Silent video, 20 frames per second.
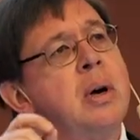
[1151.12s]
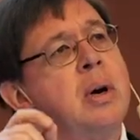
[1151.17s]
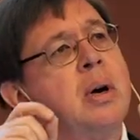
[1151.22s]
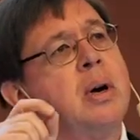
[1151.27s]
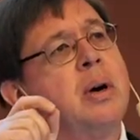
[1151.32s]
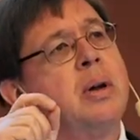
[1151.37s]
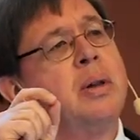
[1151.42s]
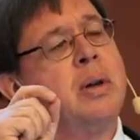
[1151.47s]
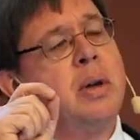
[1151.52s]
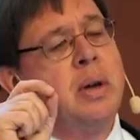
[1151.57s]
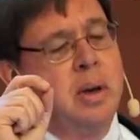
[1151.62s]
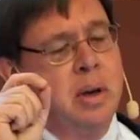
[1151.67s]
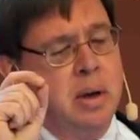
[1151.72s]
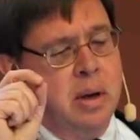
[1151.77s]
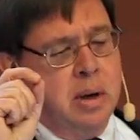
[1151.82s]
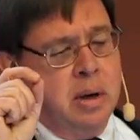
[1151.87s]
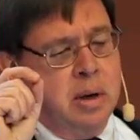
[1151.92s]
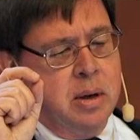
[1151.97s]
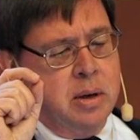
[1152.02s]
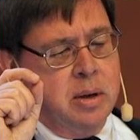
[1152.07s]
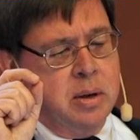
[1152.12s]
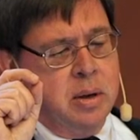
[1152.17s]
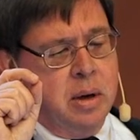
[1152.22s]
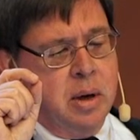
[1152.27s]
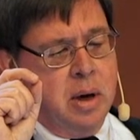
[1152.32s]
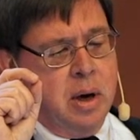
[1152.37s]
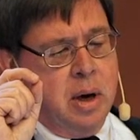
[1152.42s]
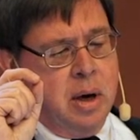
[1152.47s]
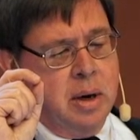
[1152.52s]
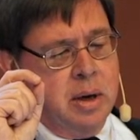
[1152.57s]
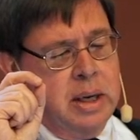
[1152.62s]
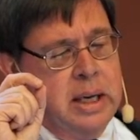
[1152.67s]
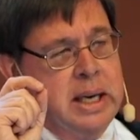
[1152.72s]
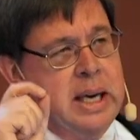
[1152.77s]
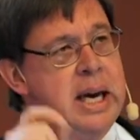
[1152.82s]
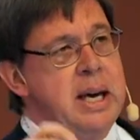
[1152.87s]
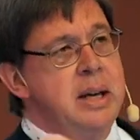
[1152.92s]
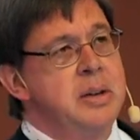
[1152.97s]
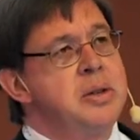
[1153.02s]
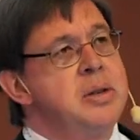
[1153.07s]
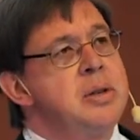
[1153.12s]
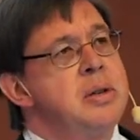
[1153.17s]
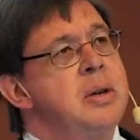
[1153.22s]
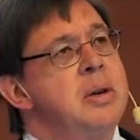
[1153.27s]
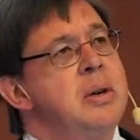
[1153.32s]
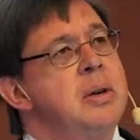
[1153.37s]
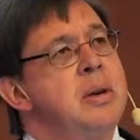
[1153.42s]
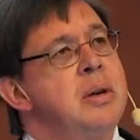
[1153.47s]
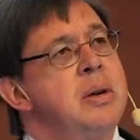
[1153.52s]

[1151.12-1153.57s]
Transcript: are the gates.